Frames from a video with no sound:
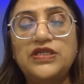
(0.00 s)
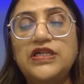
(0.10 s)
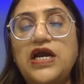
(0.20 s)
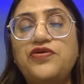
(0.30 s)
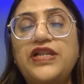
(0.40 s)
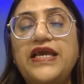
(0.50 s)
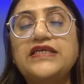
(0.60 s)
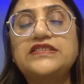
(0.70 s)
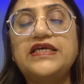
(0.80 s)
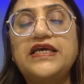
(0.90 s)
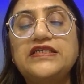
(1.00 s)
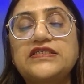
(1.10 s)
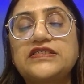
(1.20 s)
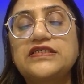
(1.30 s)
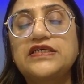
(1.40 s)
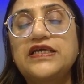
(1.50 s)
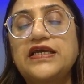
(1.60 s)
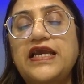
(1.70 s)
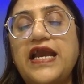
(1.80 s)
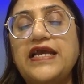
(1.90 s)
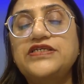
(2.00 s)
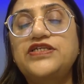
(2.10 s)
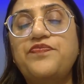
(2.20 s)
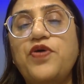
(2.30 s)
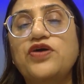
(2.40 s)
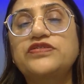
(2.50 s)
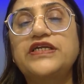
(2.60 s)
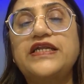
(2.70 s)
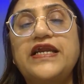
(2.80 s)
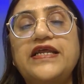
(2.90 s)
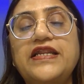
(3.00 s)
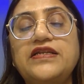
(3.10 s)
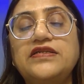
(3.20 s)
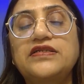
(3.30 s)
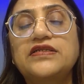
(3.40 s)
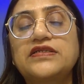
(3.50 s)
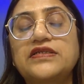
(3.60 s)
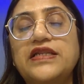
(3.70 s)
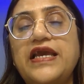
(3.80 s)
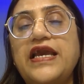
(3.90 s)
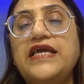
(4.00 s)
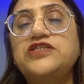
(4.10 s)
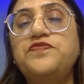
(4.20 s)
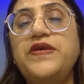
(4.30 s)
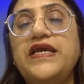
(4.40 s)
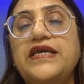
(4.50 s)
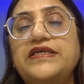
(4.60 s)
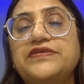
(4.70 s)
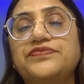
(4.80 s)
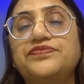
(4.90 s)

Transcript: Now next is cash deposited in SBI.